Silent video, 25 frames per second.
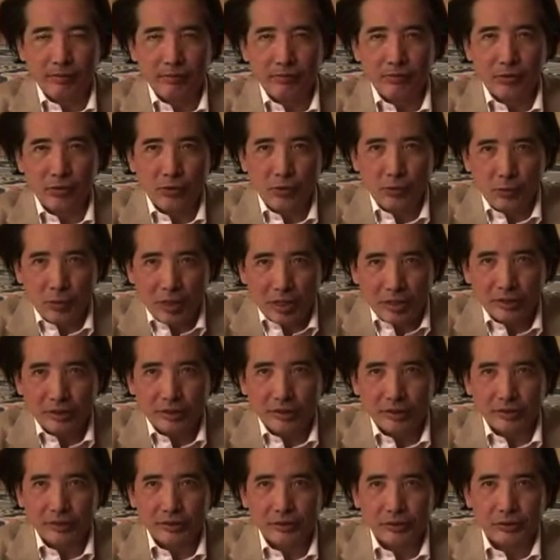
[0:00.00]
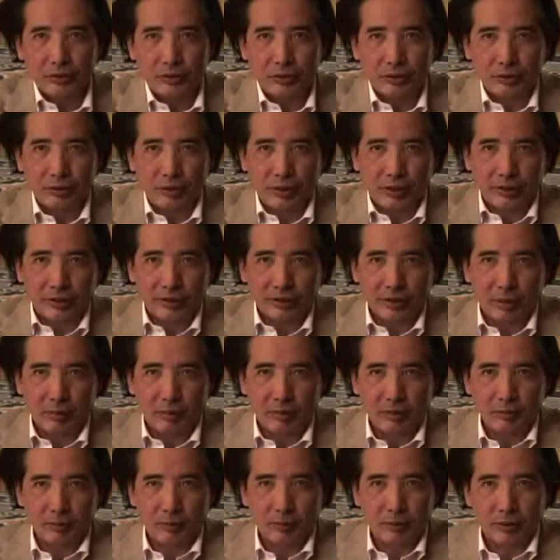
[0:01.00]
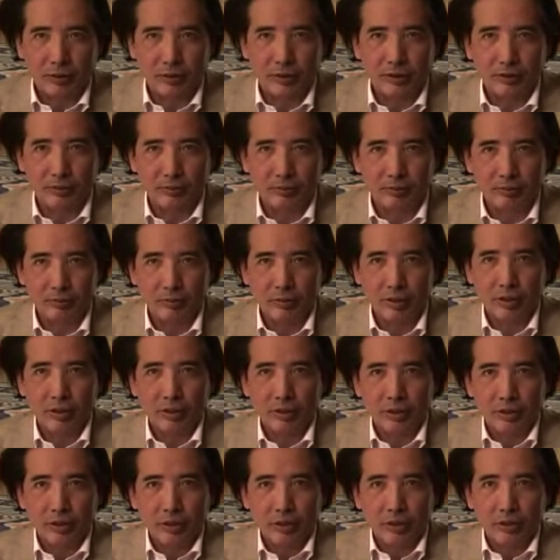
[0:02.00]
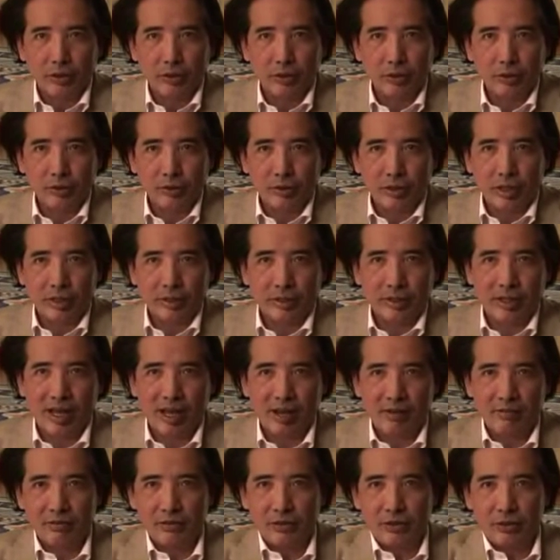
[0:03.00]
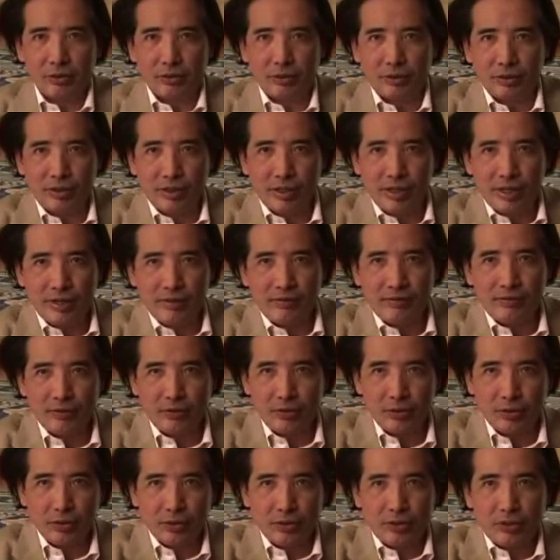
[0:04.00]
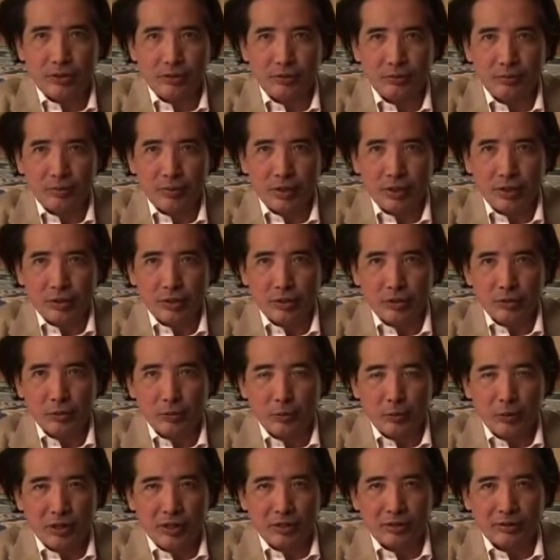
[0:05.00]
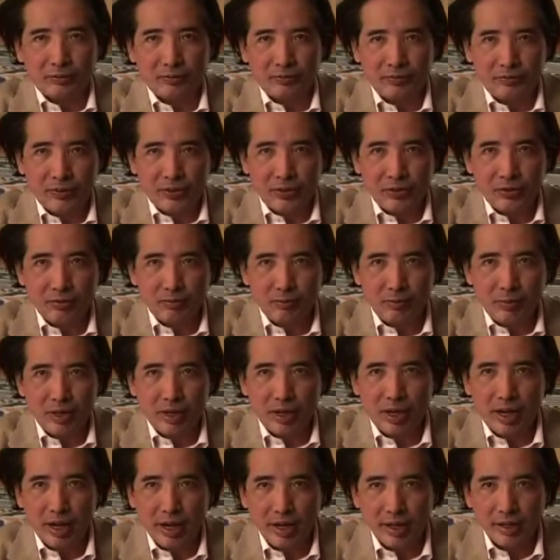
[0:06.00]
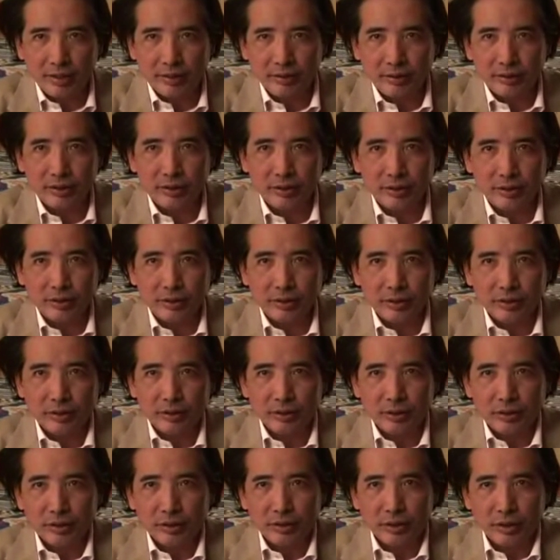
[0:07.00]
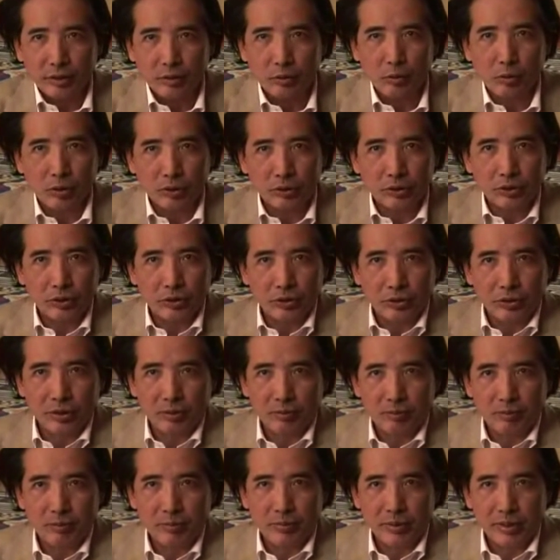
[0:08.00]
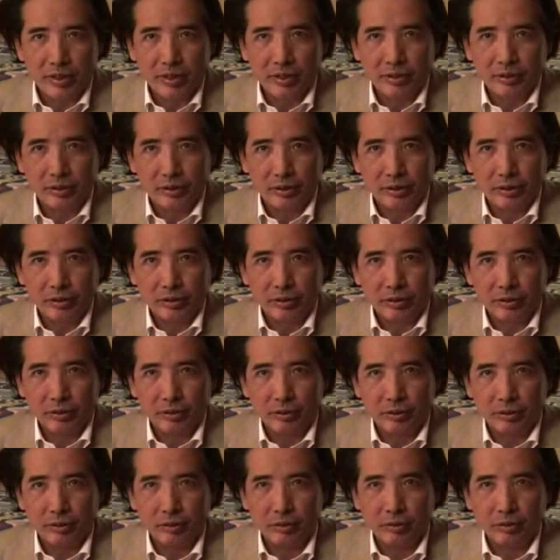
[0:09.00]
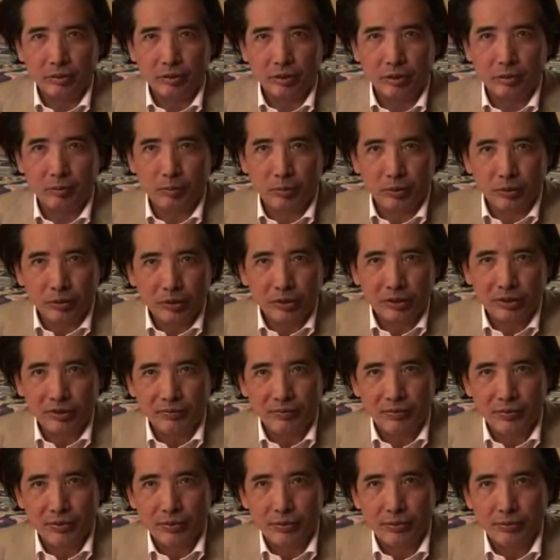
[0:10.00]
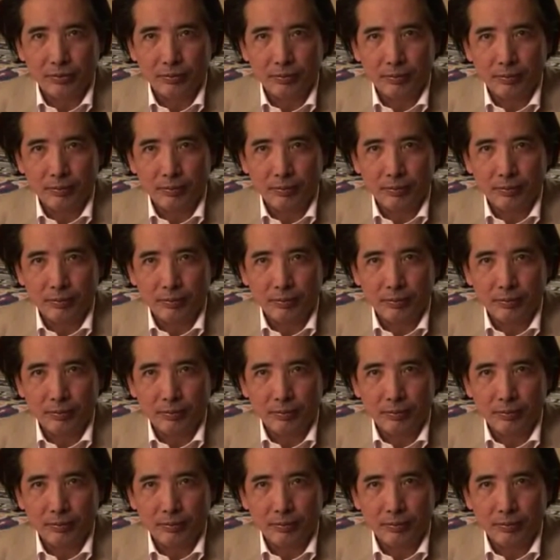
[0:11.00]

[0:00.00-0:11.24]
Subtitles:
for Westerners to accept Buddhism, you then have to leave your worldview behind in order to embrace the Buddhist view.